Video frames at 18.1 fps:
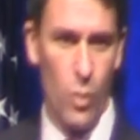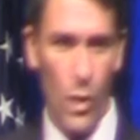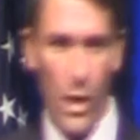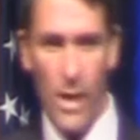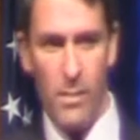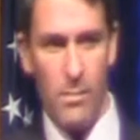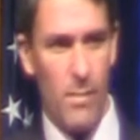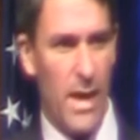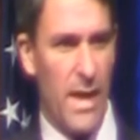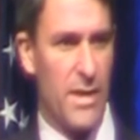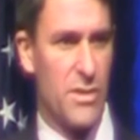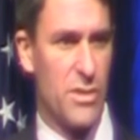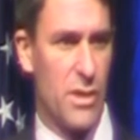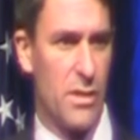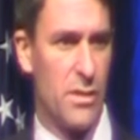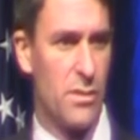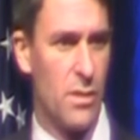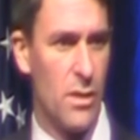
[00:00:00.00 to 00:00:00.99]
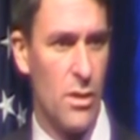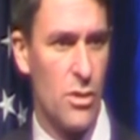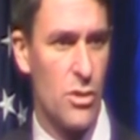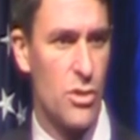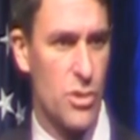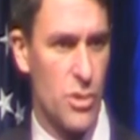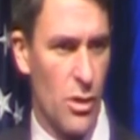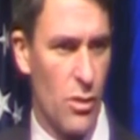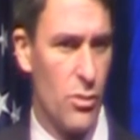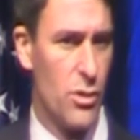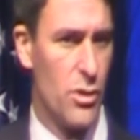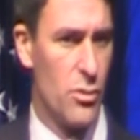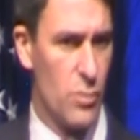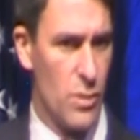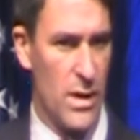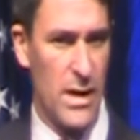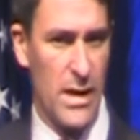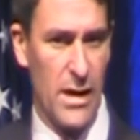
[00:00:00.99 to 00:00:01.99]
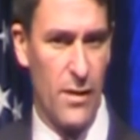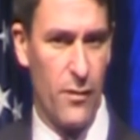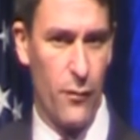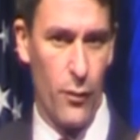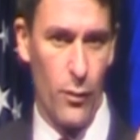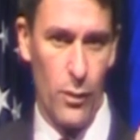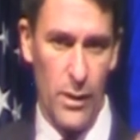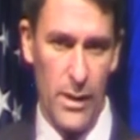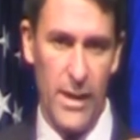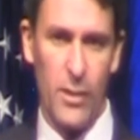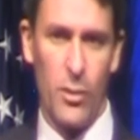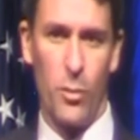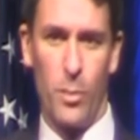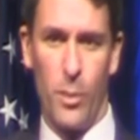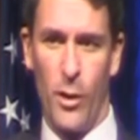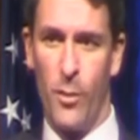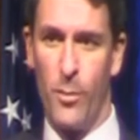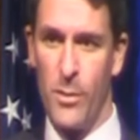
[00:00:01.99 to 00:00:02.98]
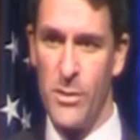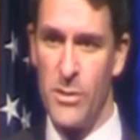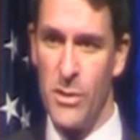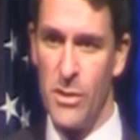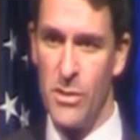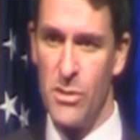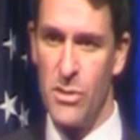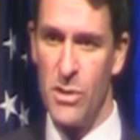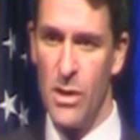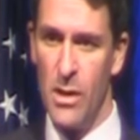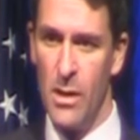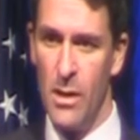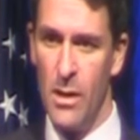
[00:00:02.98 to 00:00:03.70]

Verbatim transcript: What makes it so unique for legal purposes